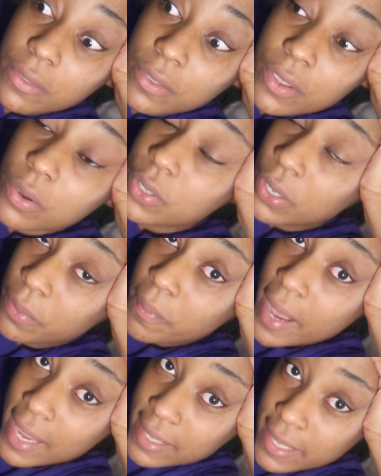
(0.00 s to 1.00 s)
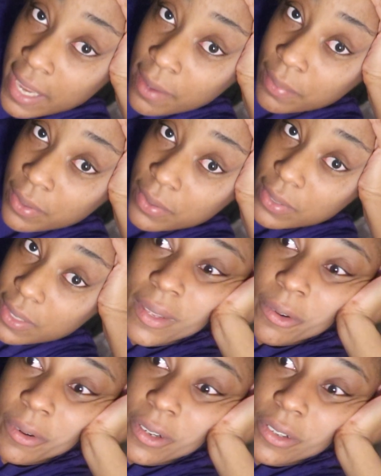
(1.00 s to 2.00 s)
those are my tables.
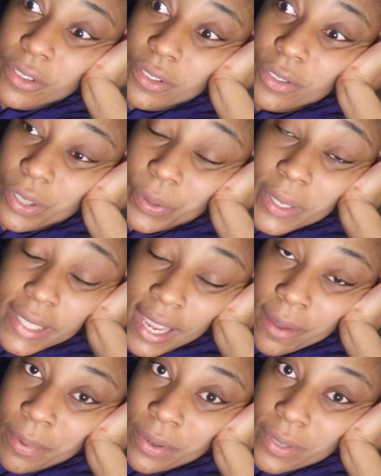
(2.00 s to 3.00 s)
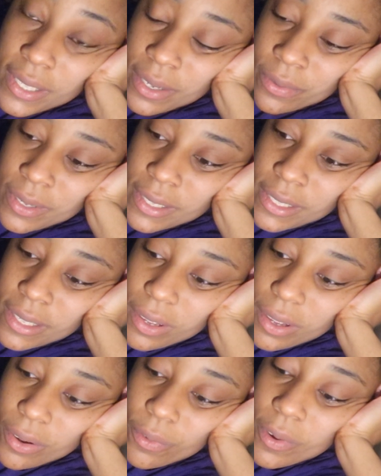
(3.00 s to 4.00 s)
There were 3 tables. It was
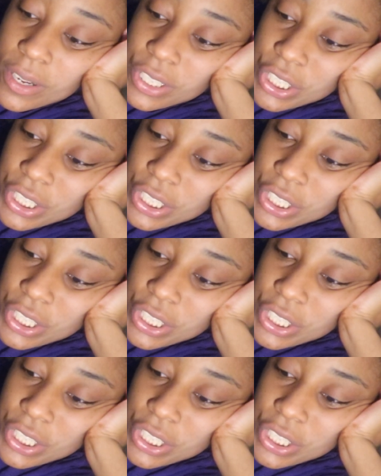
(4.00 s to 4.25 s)
one